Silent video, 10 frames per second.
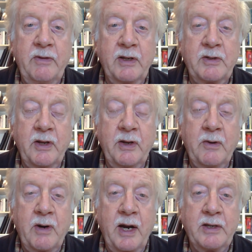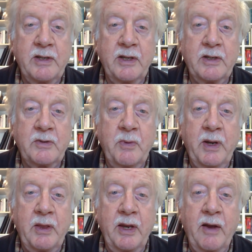events on the horizon this
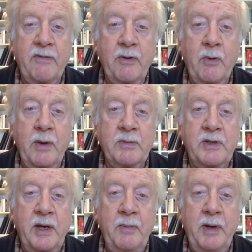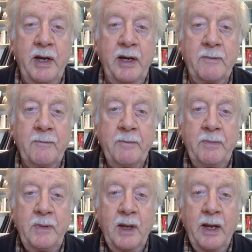week, the FOMC meeting
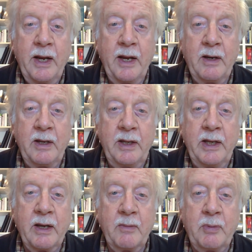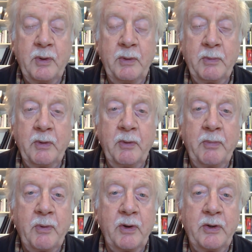and the unemployment
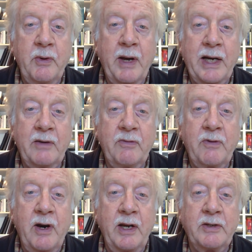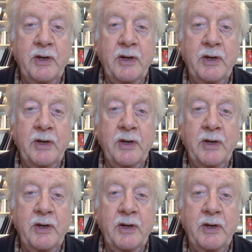report due out on Friday.